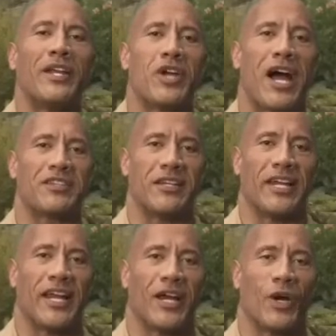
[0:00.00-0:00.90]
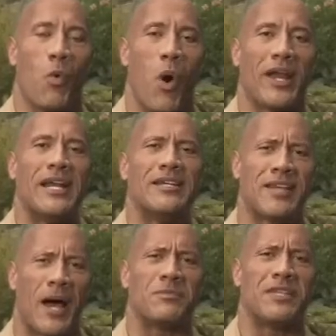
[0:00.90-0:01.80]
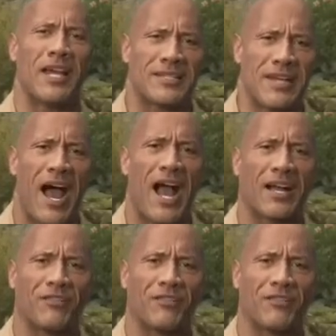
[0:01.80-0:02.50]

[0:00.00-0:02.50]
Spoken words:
Johnson here. What is up, TikTok?